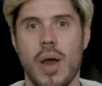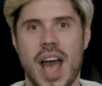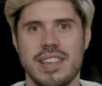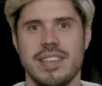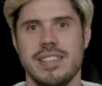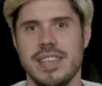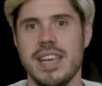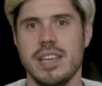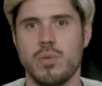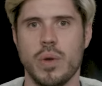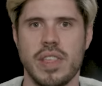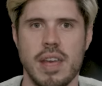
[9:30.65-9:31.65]
as it
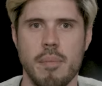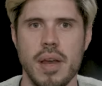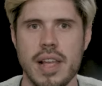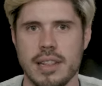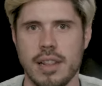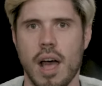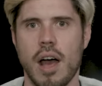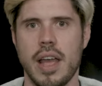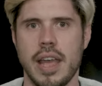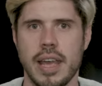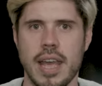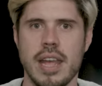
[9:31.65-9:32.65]
did with him
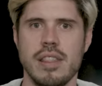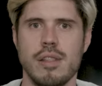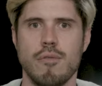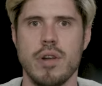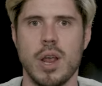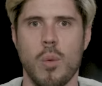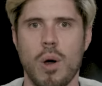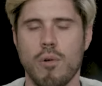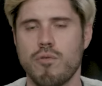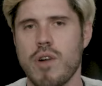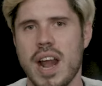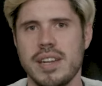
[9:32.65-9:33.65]
lying in the ring while
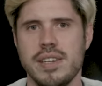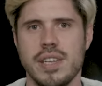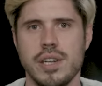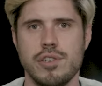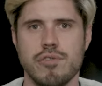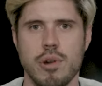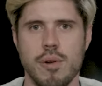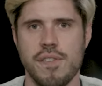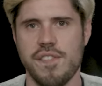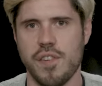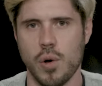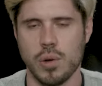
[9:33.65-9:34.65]
Randy and Drew
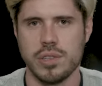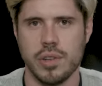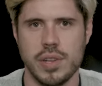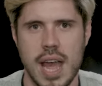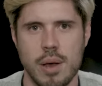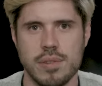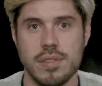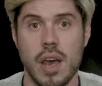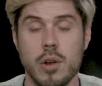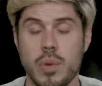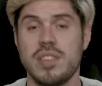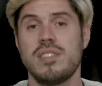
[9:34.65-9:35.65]
fought on the outside. We